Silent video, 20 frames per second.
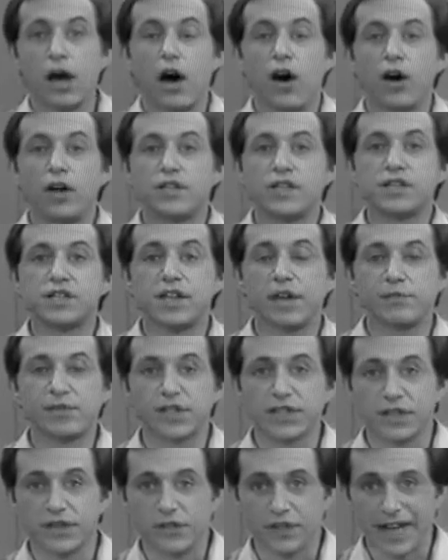On the
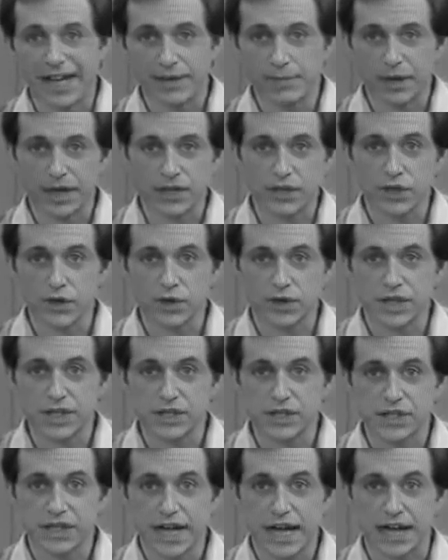subject of labeling your
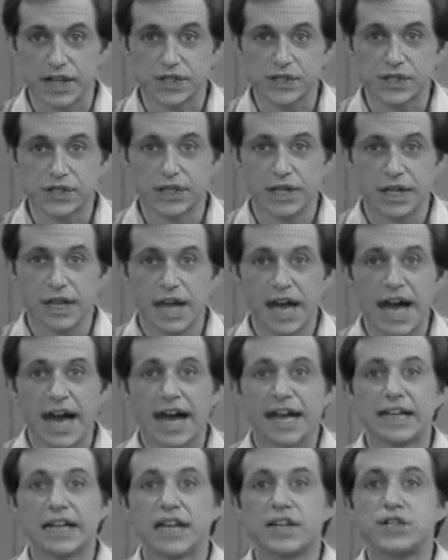diskettes,
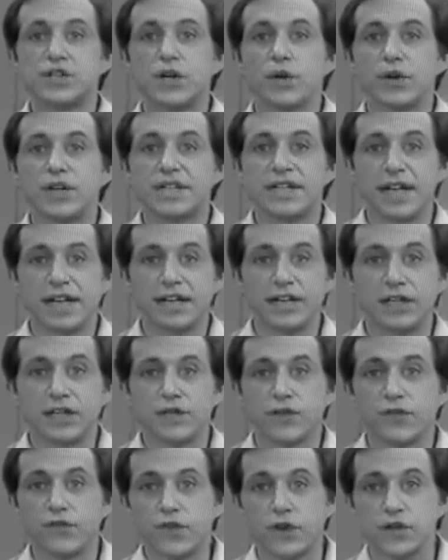unless you're intending
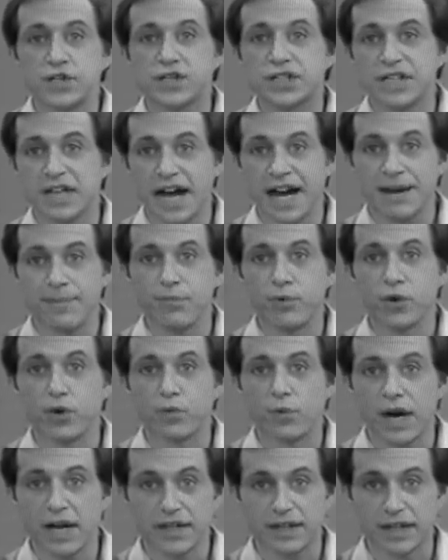to first type or
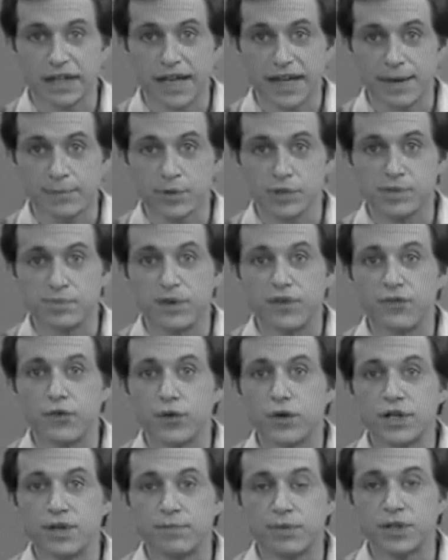write the labels
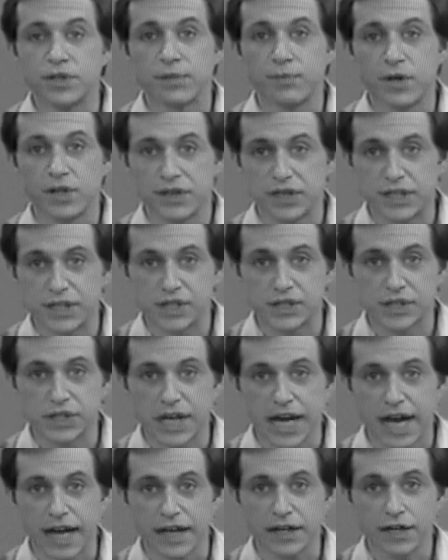before you put them on the
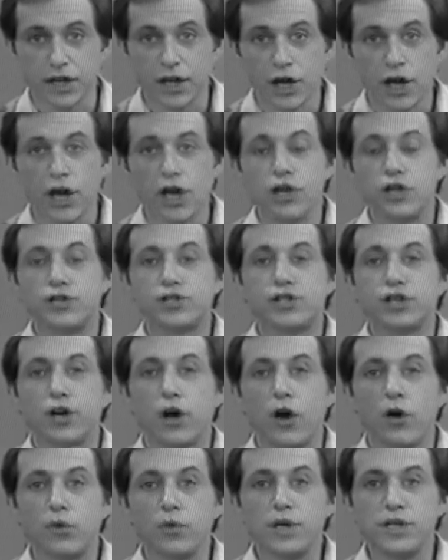diskette, you should
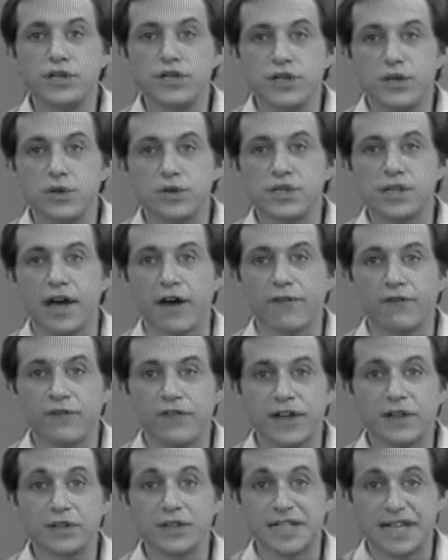always use a
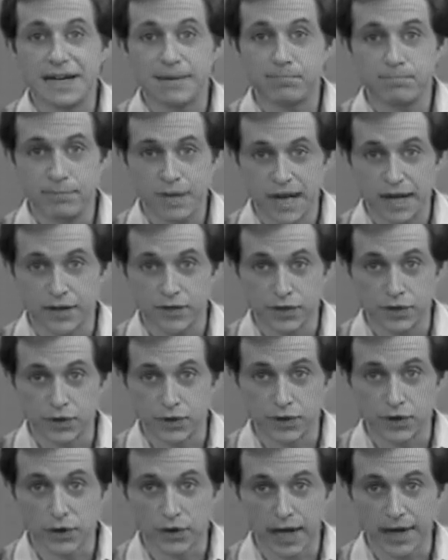felt tip pen to do
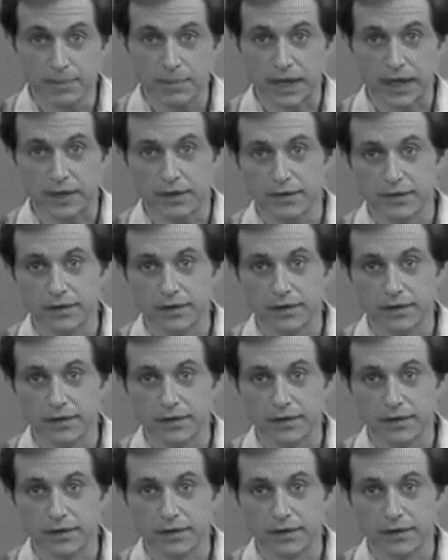your labeling.